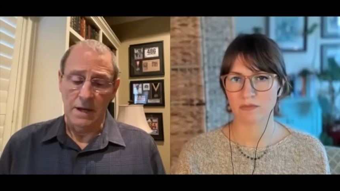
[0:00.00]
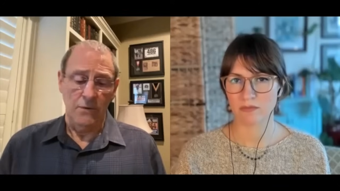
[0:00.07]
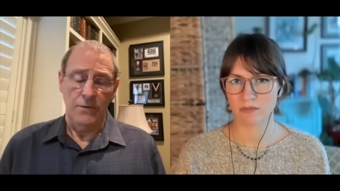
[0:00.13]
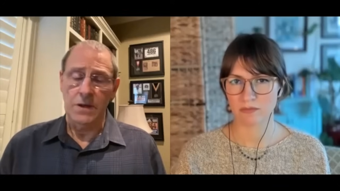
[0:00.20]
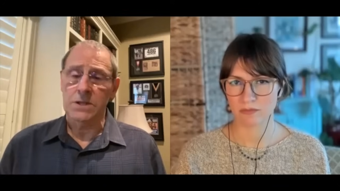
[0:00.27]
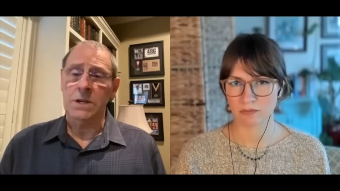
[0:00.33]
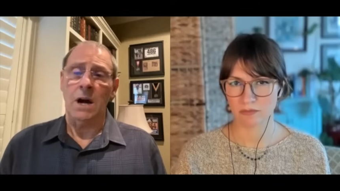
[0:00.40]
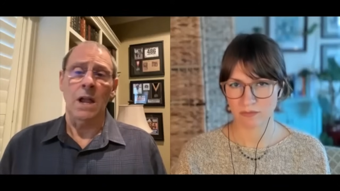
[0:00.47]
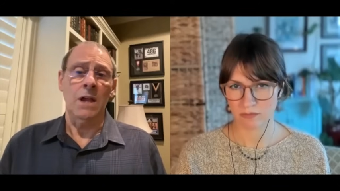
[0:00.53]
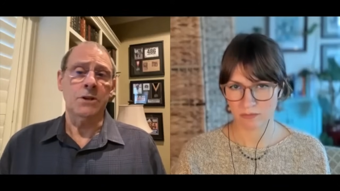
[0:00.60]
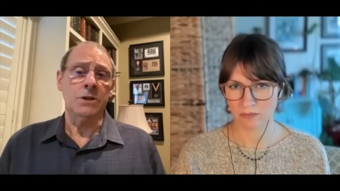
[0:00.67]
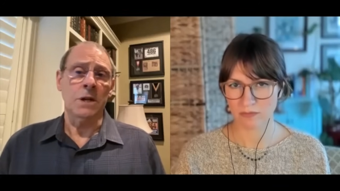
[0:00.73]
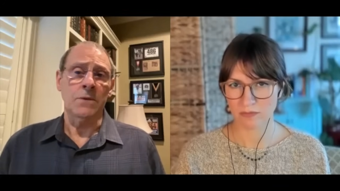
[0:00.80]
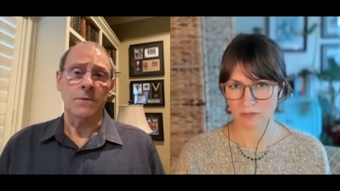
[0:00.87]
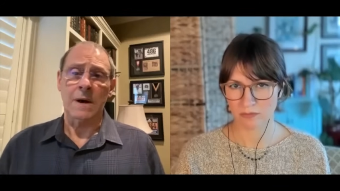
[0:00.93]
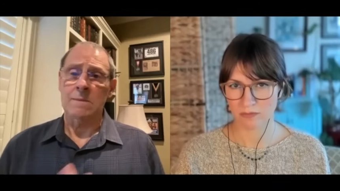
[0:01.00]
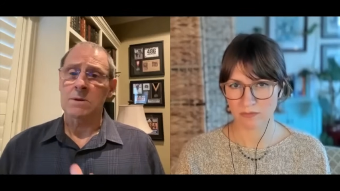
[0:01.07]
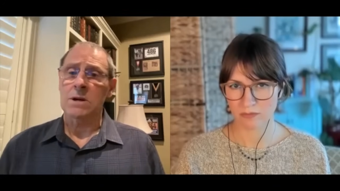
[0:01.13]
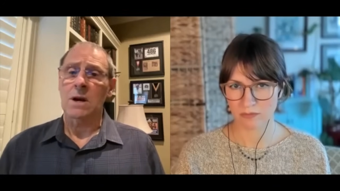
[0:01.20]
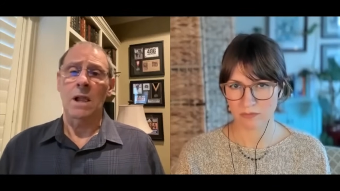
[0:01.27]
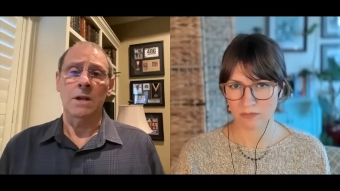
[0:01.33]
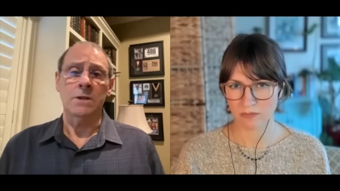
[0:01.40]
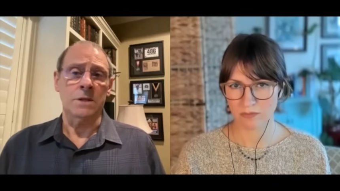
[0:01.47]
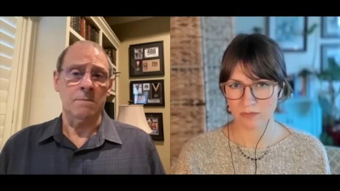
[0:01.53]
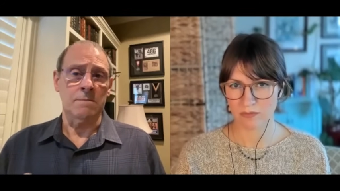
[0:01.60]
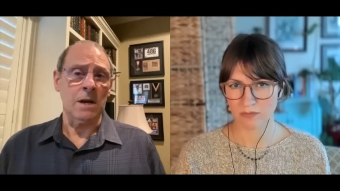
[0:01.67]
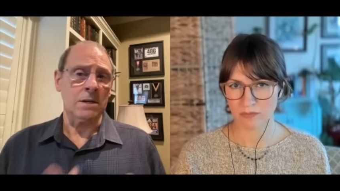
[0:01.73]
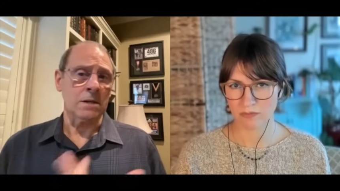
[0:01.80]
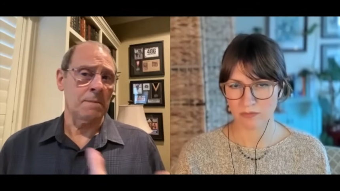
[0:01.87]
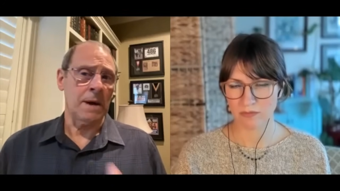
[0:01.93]
Speaker 1: physiology and pharmacology and
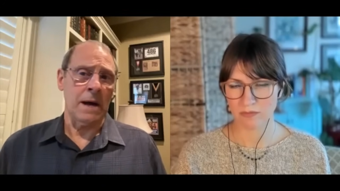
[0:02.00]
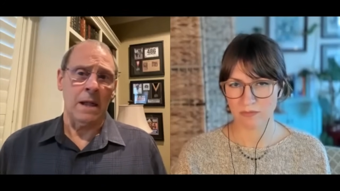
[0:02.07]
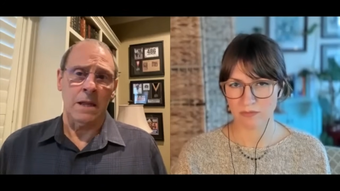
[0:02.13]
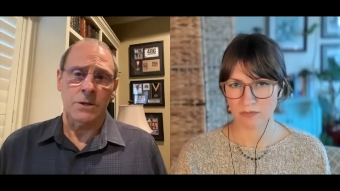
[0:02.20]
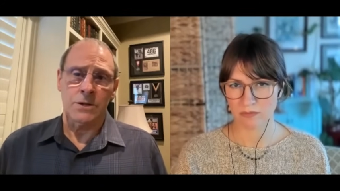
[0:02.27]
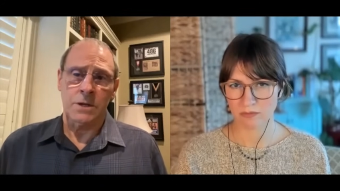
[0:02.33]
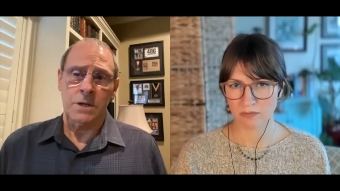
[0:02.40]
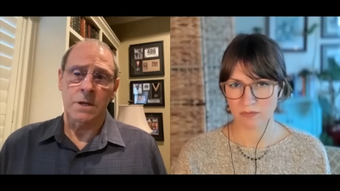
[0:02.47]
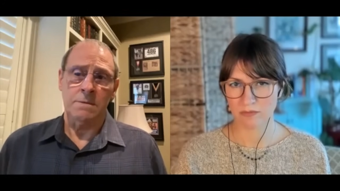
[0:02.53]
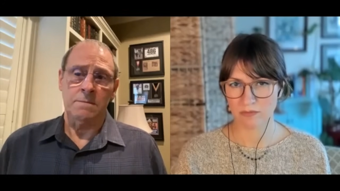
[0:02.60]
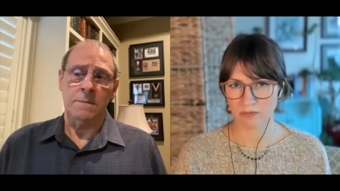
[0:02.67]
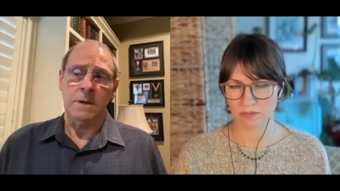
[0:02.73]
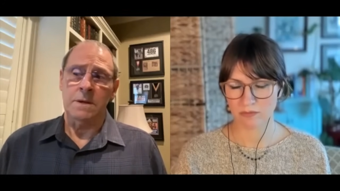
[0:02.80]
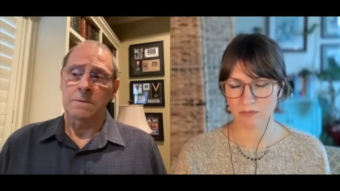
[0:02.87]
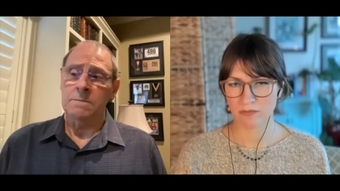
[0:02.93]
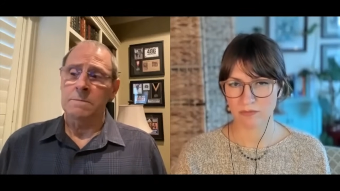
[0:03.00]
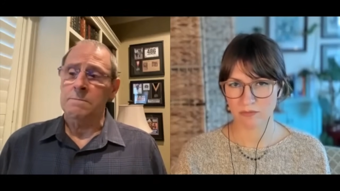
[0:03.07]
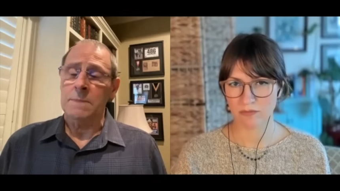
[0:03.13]
microbiology and, and mm-hmm.